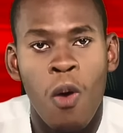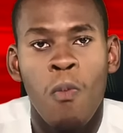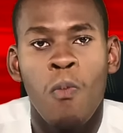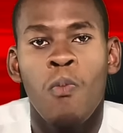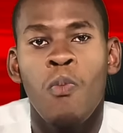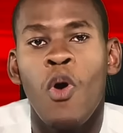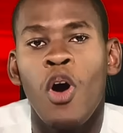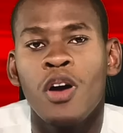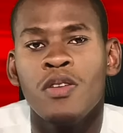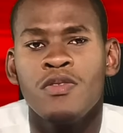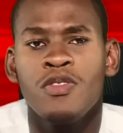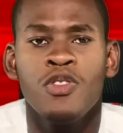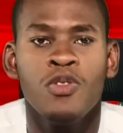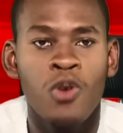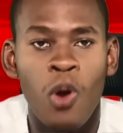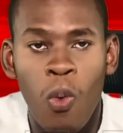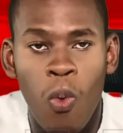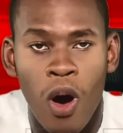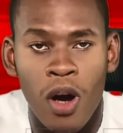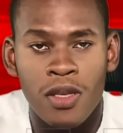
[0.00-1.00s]
But you
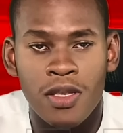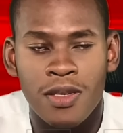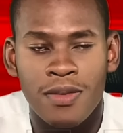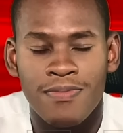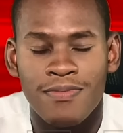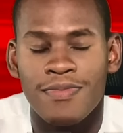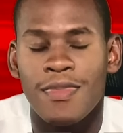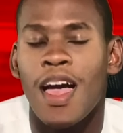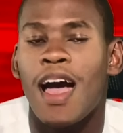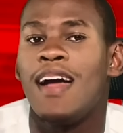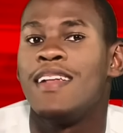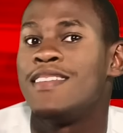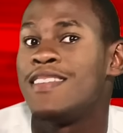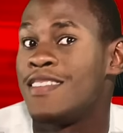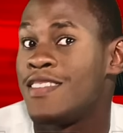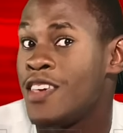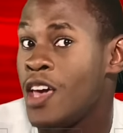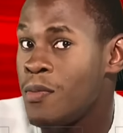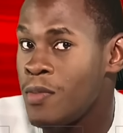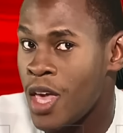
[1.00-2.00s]
know what? And
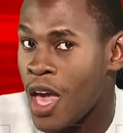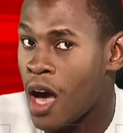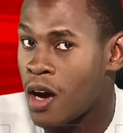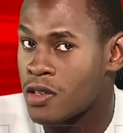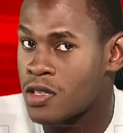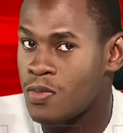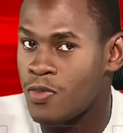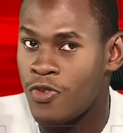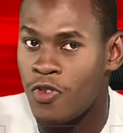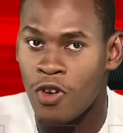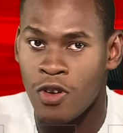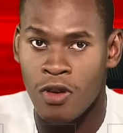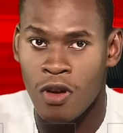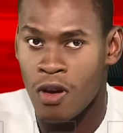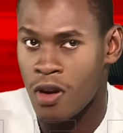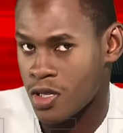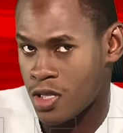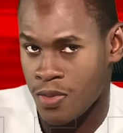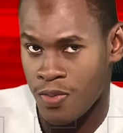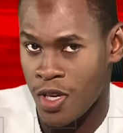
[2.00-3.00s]
hear me out before you
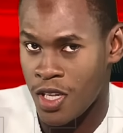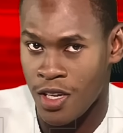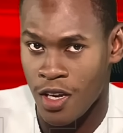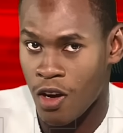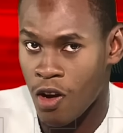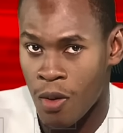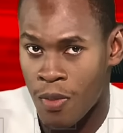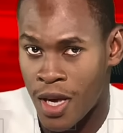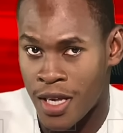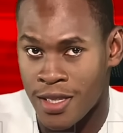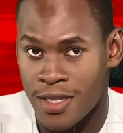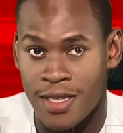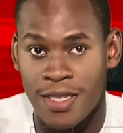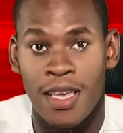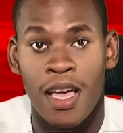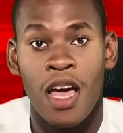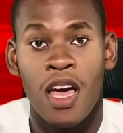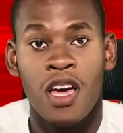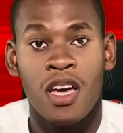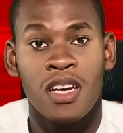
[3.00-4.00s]
curse me in the comments.
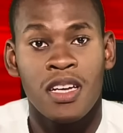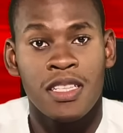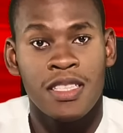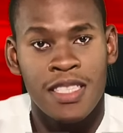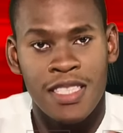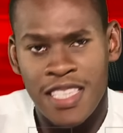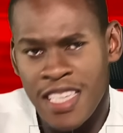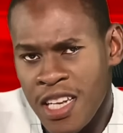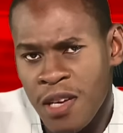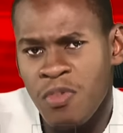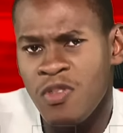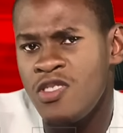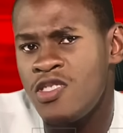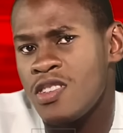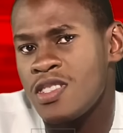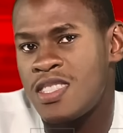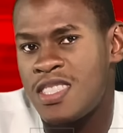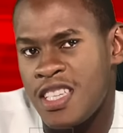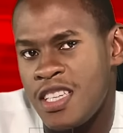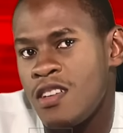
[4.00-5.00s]
Tinubu
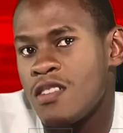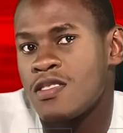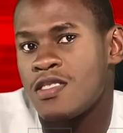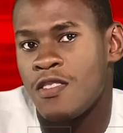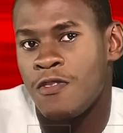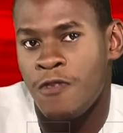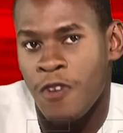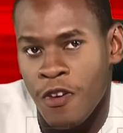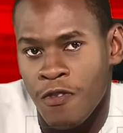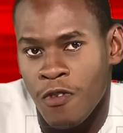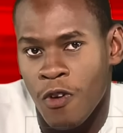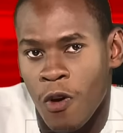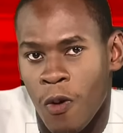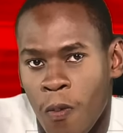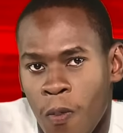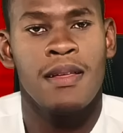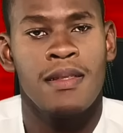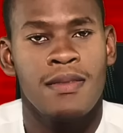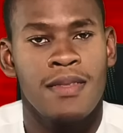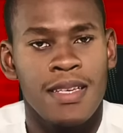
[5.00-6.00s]
just did us a favor.
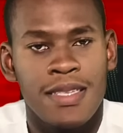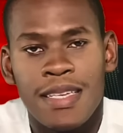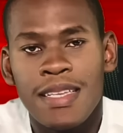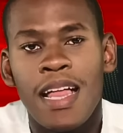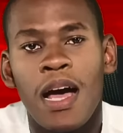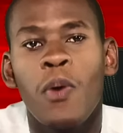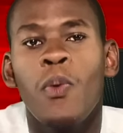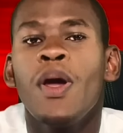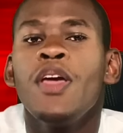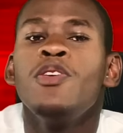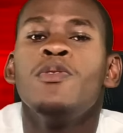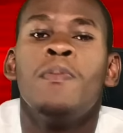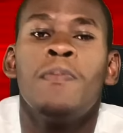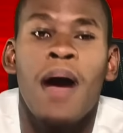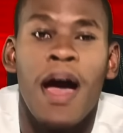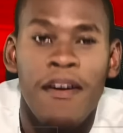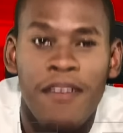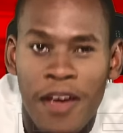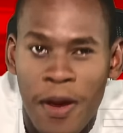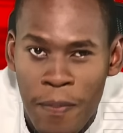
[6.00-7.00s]
They say that when you
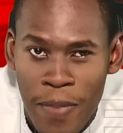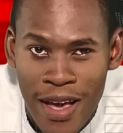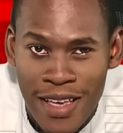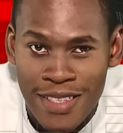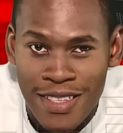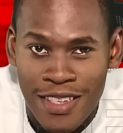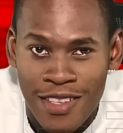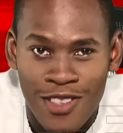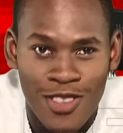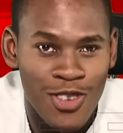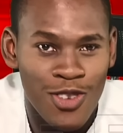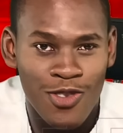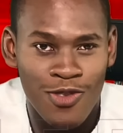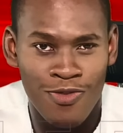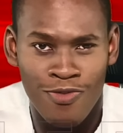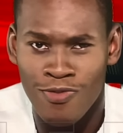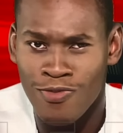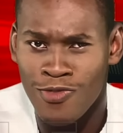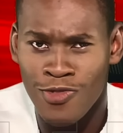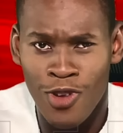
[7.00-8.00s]
marry a person, you
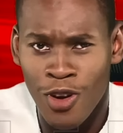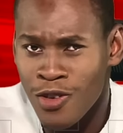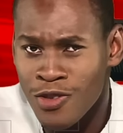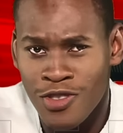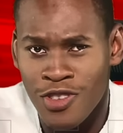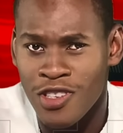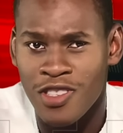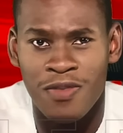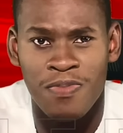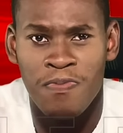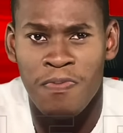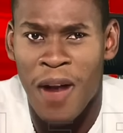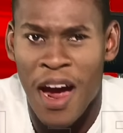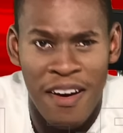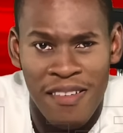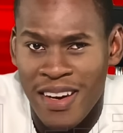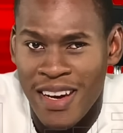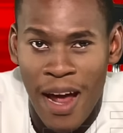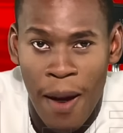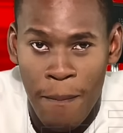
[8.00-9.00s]
don't just
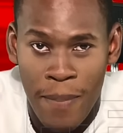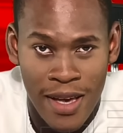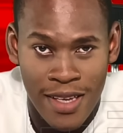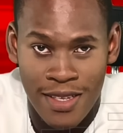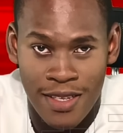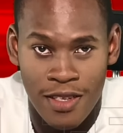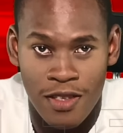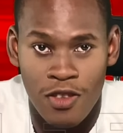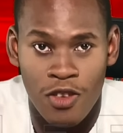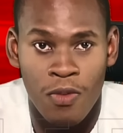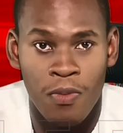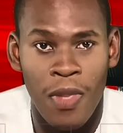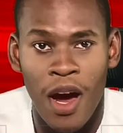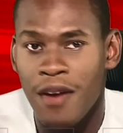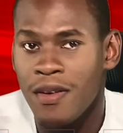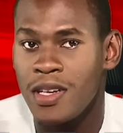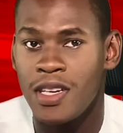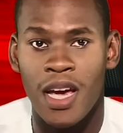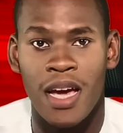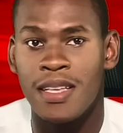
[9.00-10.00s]
marry that person. You
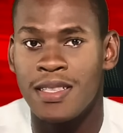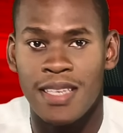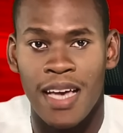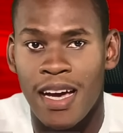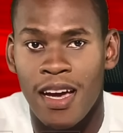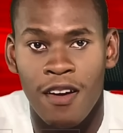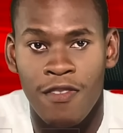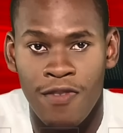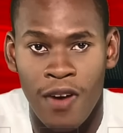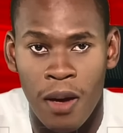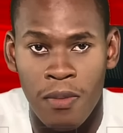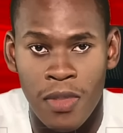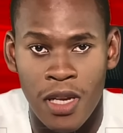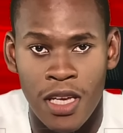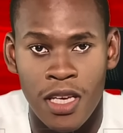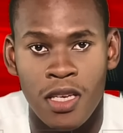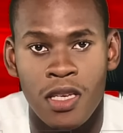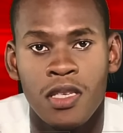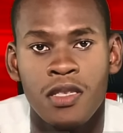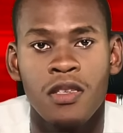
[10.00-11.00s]
marry their entire
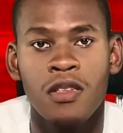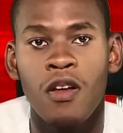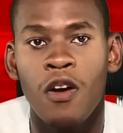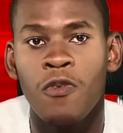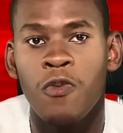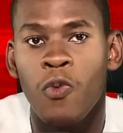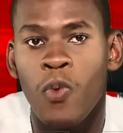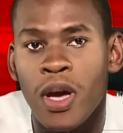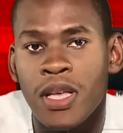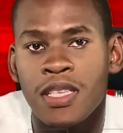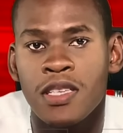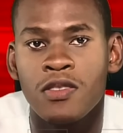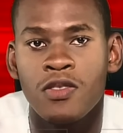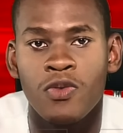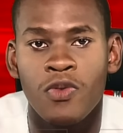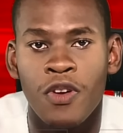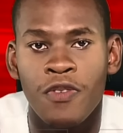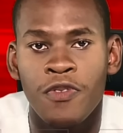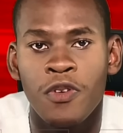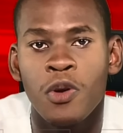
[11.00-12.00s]
family. Instead of waiting to
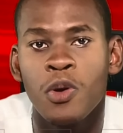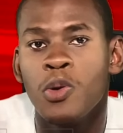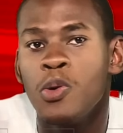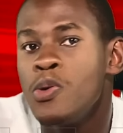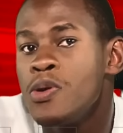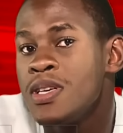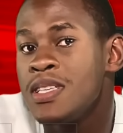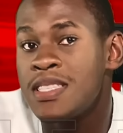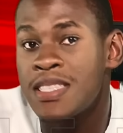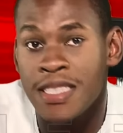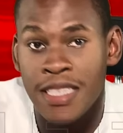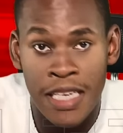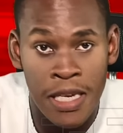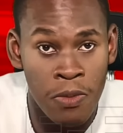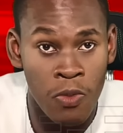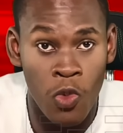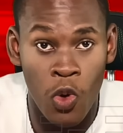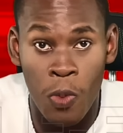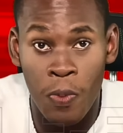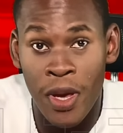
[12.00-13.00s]
reveal who his
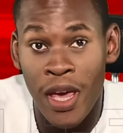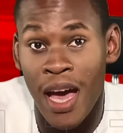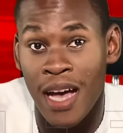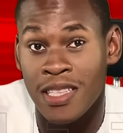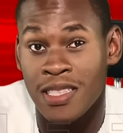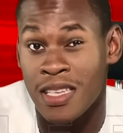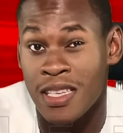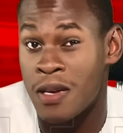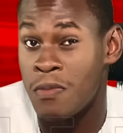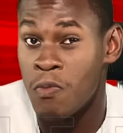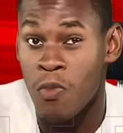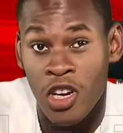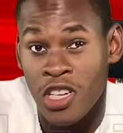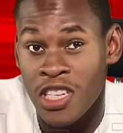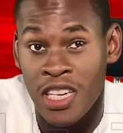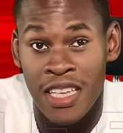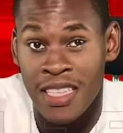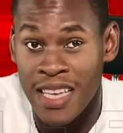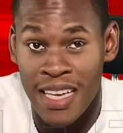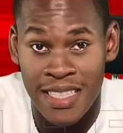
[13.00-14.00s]
team will be at a
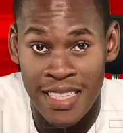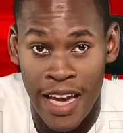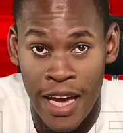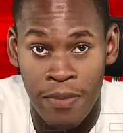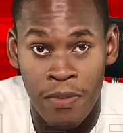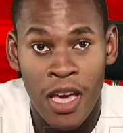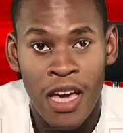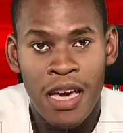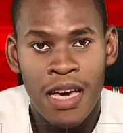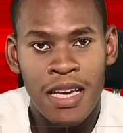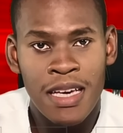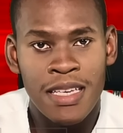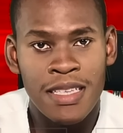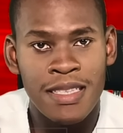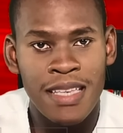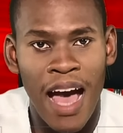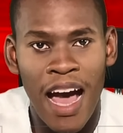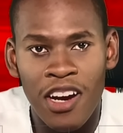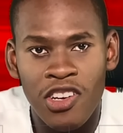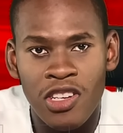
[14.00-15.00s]
much later time,
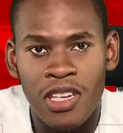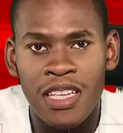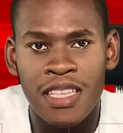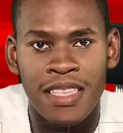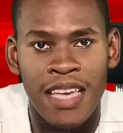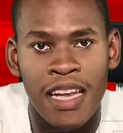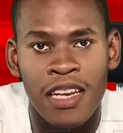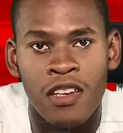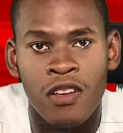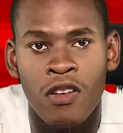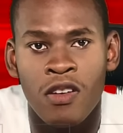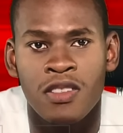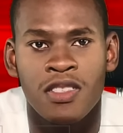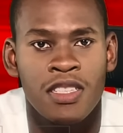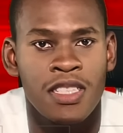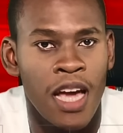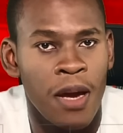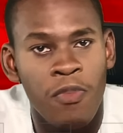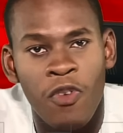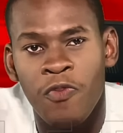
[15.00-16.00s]
he's actually telling us the
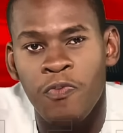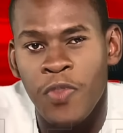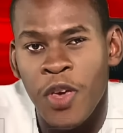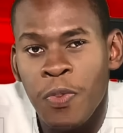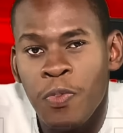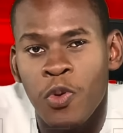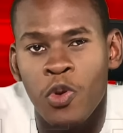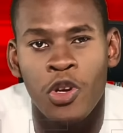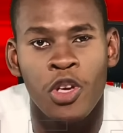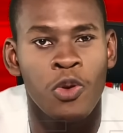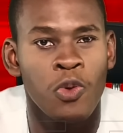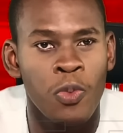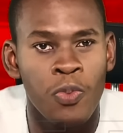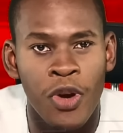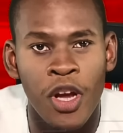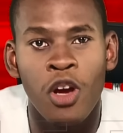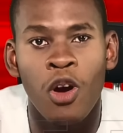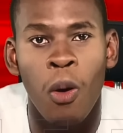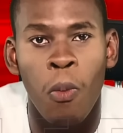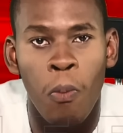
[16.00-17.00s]
type of people he will
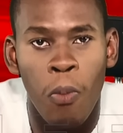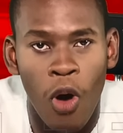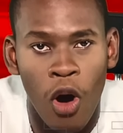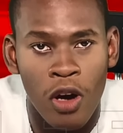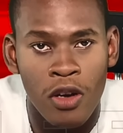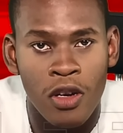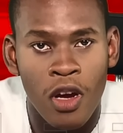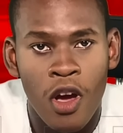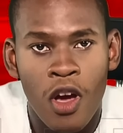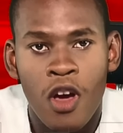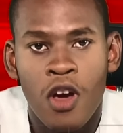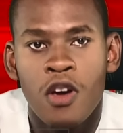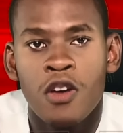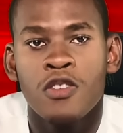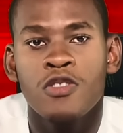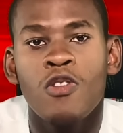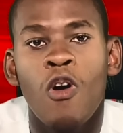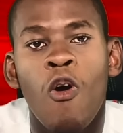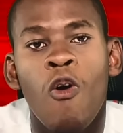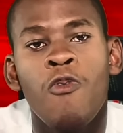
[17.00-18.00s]
bring on board.
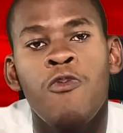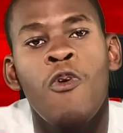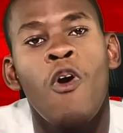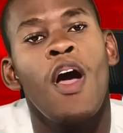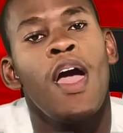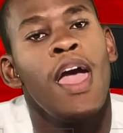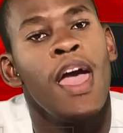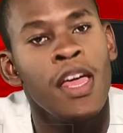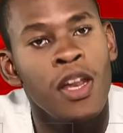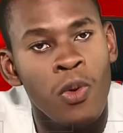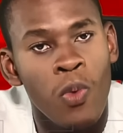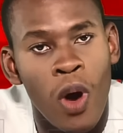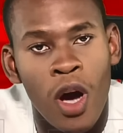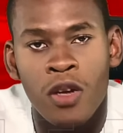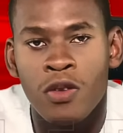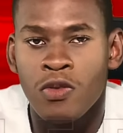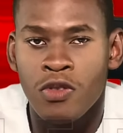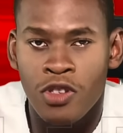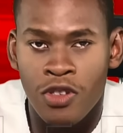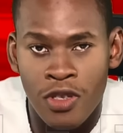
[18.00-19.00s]
So for
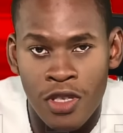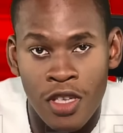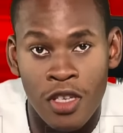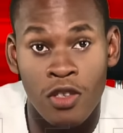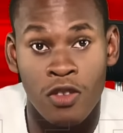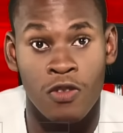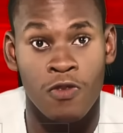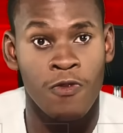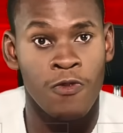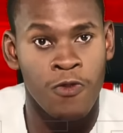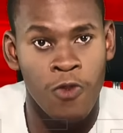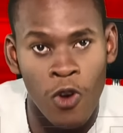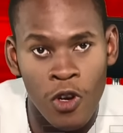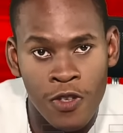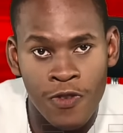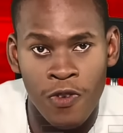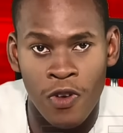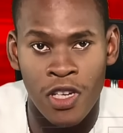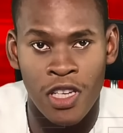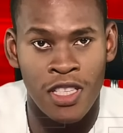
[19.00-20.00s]
anyone who chooses to vote
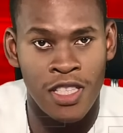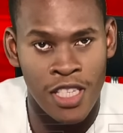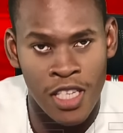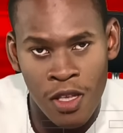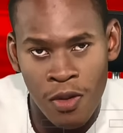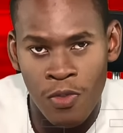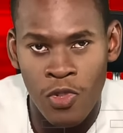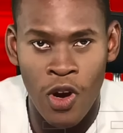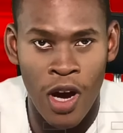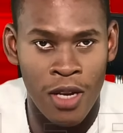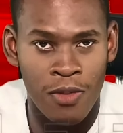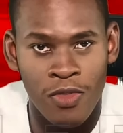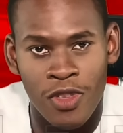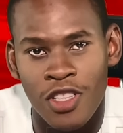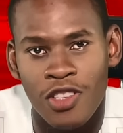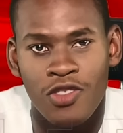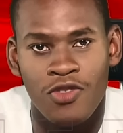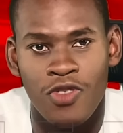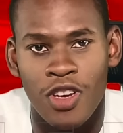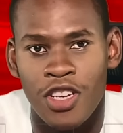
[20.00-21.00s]
for the Tinubu
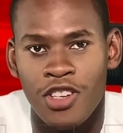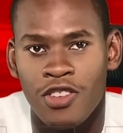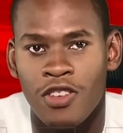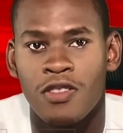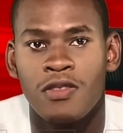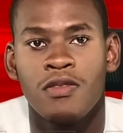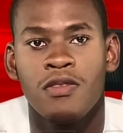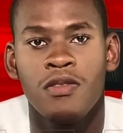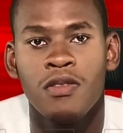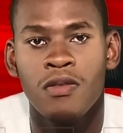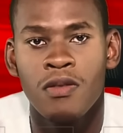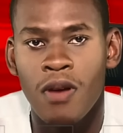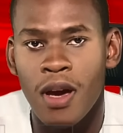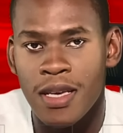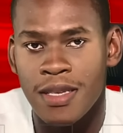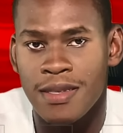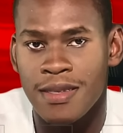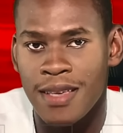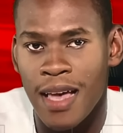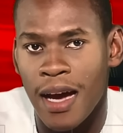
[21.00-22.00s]
administration, you know
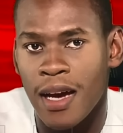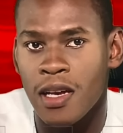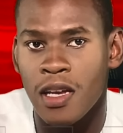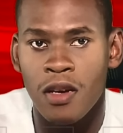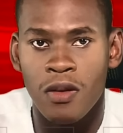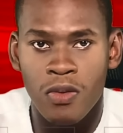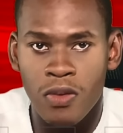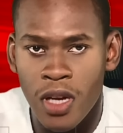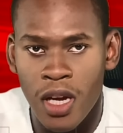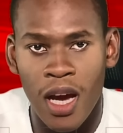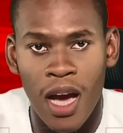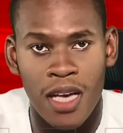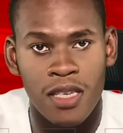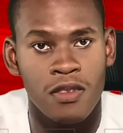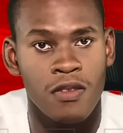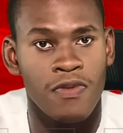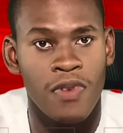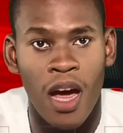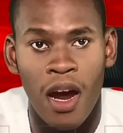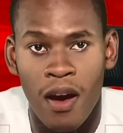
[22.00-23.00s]
exactly who the cast
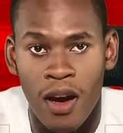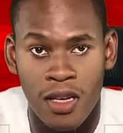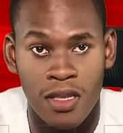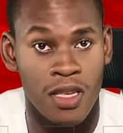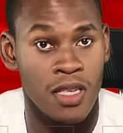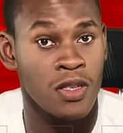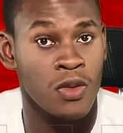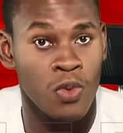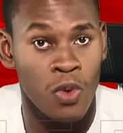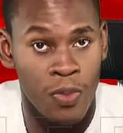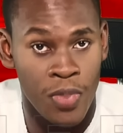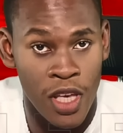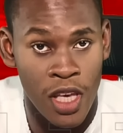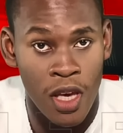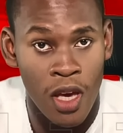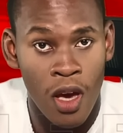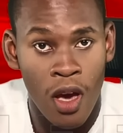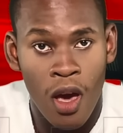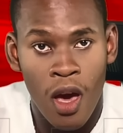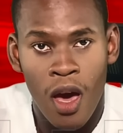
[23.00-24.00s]
of characters will
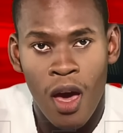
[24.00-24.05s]
be.